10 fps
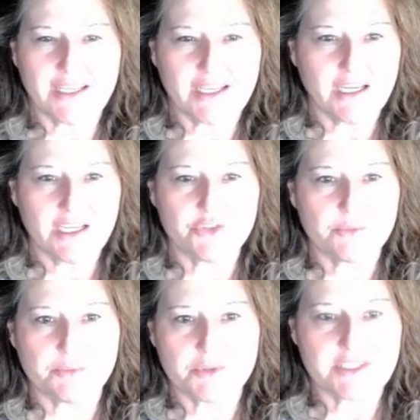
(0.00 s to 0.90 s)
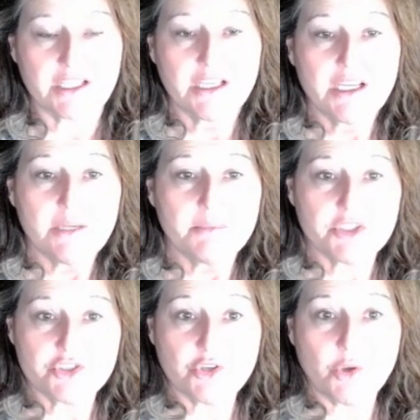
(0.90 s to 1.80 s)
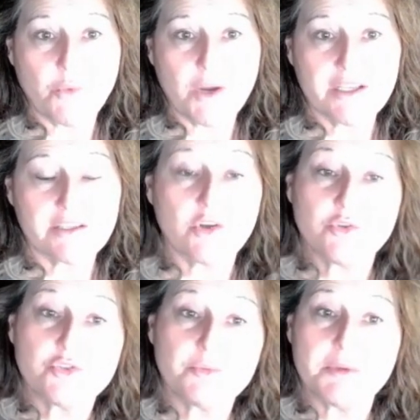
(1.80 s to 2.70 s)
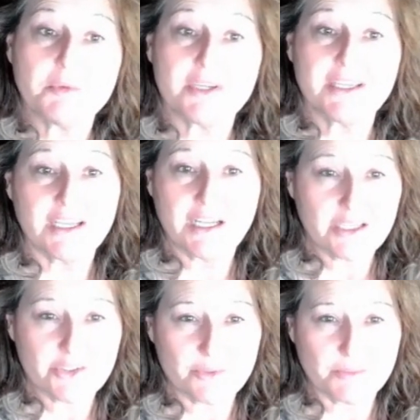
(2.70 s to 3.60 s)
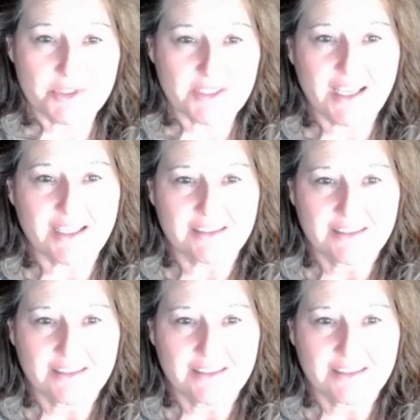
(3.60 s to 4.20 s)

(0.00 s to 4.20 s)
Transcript: getting 100%. Because you know what? No two people can get 100%,